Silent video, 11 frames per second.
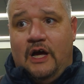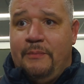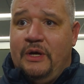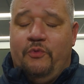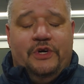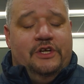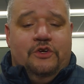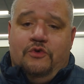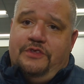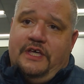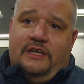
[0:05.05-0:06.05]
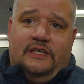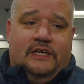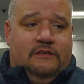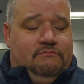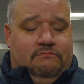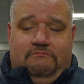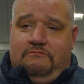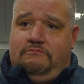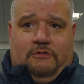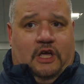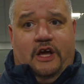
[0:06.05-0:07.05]
And we knew that
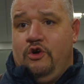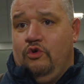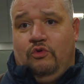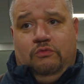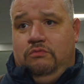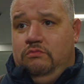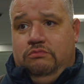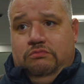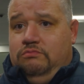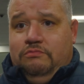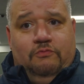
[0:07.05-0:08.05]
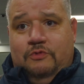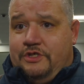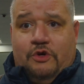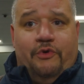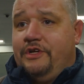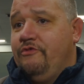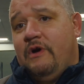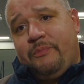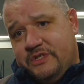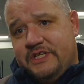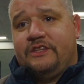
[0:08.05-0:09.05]
Carroll was going to
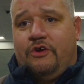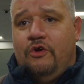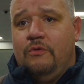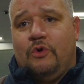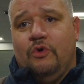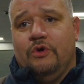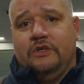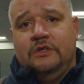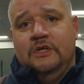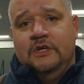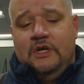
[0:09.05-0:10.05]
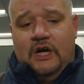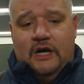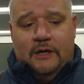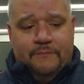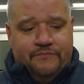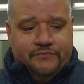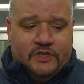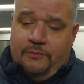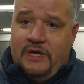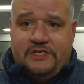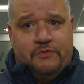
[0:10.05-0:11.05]
represent their home court
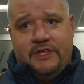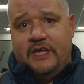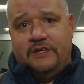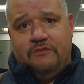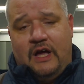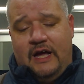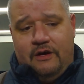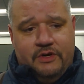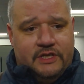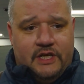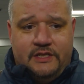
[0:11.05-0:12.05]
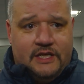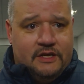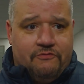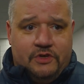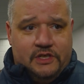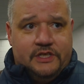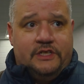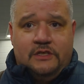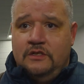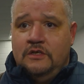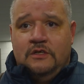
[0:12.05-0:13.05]
the best way they knew how. And they really